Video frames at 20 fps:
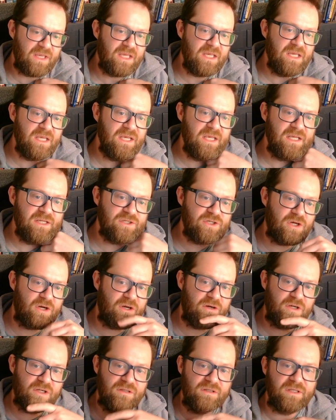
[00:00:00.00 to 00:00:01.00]

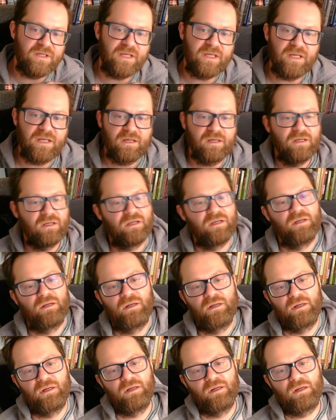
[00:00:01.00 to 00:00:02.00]
eternally.
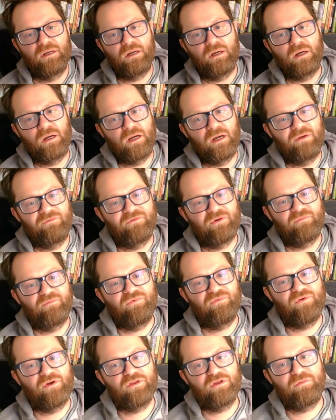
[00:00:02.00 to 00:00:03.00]
From
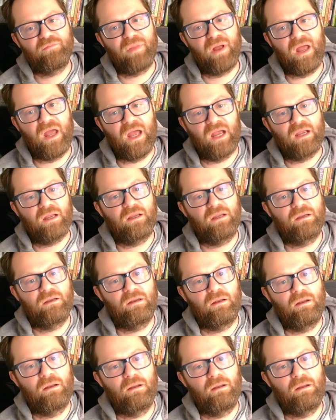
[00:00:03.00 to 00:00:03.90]
further back.